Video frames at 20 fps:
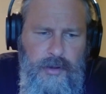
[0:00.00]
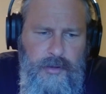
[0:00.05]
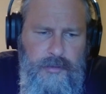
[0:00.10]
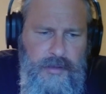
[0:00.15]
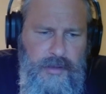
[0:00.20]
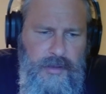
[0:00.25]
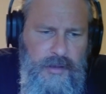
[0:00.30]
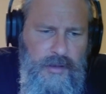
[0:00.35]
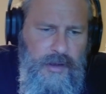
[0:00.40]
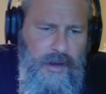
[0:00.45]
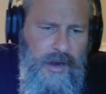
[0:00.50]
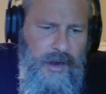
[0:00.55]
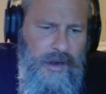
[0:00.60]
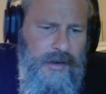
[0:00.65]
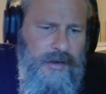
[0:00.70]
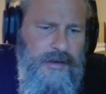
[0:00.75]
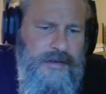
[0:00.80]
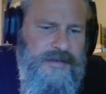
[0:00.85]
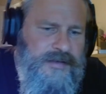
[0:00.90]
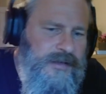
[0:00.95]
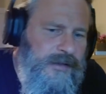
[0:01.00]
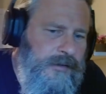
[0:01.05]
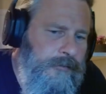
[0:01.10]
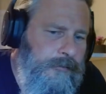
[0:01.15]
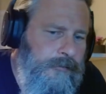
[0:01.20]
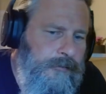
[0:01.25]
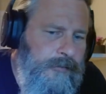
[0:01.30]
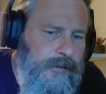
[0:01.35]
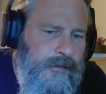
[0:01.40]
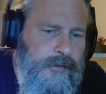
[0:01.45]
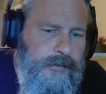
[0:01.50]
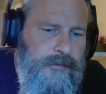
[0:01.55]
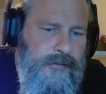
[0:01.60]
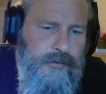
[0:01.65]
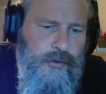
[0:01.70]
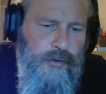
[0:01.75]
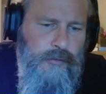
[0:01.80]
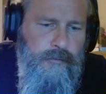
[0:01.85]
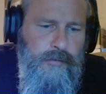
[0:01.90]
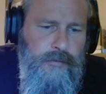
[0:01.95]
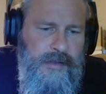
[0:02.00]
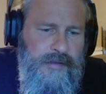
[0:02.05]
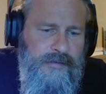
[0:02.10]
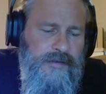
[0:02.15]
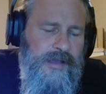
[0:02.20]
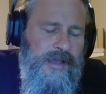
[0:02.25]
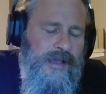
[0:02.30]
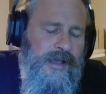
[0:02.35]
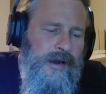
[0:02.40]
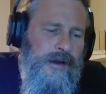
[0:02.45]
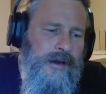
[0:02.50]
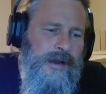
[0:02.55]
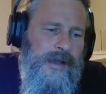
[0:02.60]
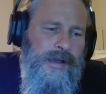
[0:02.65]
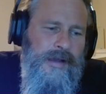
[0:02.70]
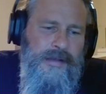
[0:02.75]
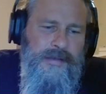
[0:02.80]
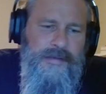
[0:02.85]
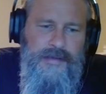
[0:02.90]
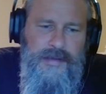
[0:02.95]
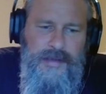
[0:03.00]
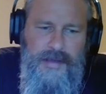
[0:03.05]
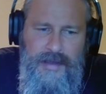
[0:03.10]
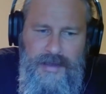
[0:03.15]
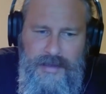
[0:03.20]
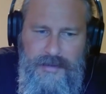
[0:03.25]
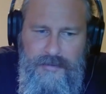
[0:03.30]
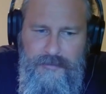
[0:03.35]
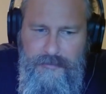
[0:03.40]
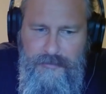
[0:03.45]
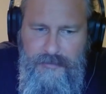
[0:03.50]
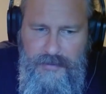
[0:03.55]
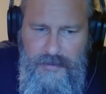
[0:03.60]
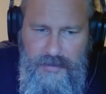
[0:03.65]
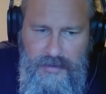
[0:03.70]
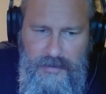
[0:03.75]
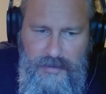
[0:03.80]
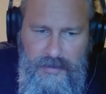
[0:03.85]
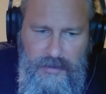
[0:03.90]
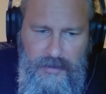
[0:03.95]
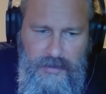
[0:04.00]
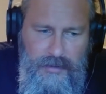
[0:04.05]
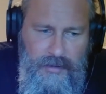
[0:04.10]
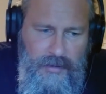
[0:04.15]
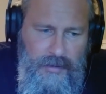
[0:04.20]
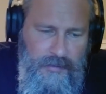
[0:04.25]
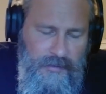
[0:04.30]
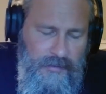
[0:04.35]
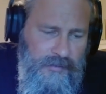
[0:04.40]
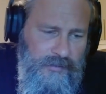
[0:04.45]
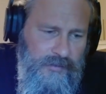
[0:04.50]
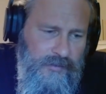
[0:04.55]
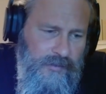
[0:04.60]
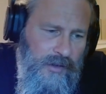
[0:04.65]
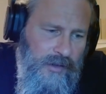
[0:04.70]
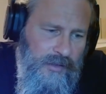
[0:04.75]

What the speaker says: on the ARXIV server, that's ARXIV, and this is an